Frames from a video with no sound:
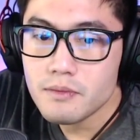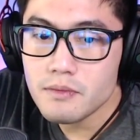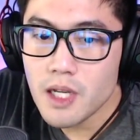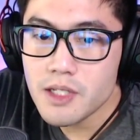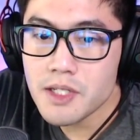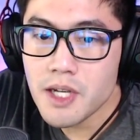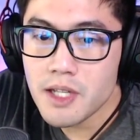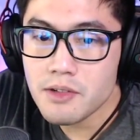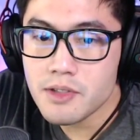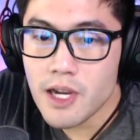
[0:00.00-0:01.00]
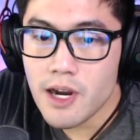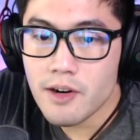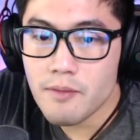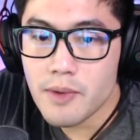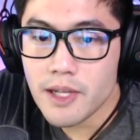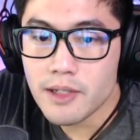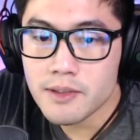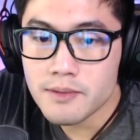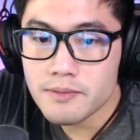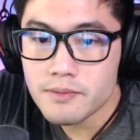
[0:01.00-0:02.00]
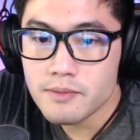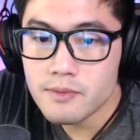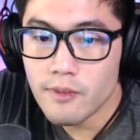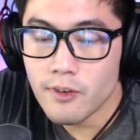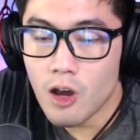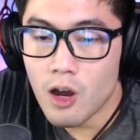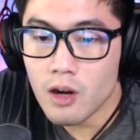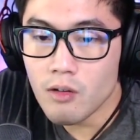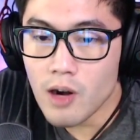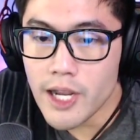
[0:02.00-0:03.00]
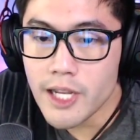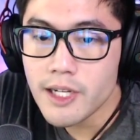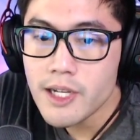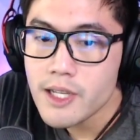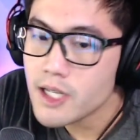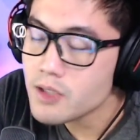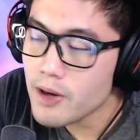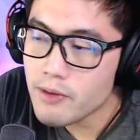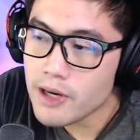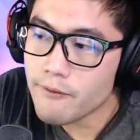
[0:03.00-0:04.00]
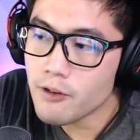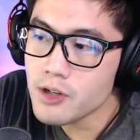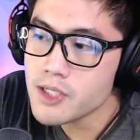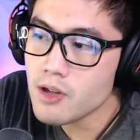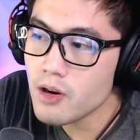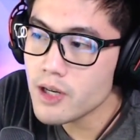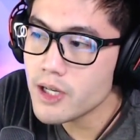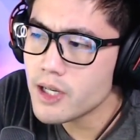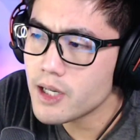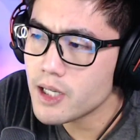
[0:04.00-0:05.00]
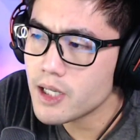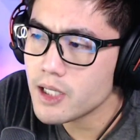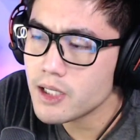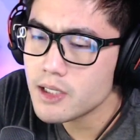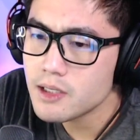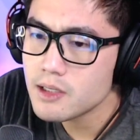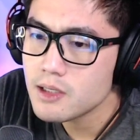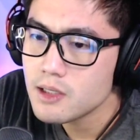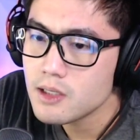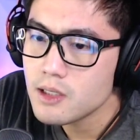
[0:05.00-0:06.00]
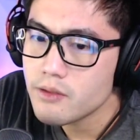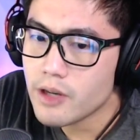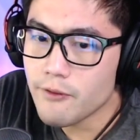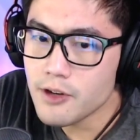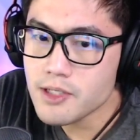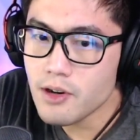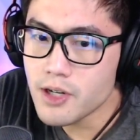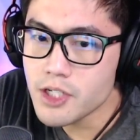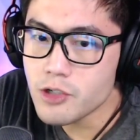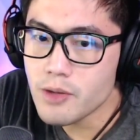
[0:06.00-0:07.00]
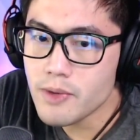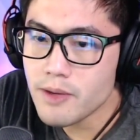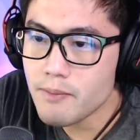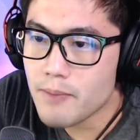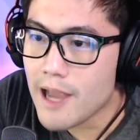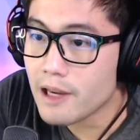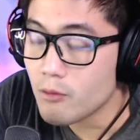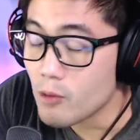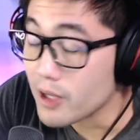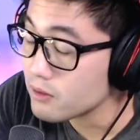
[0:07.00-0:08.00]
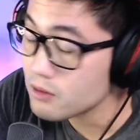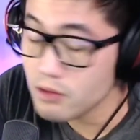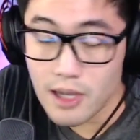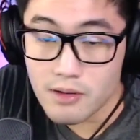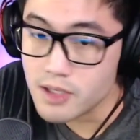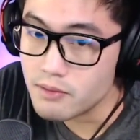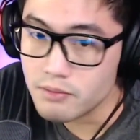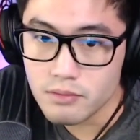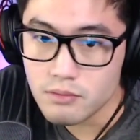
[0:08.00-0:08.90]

I just got too tired of being vlog Ryan. That's why when I first started, uh, when I first started streaming back like 2000,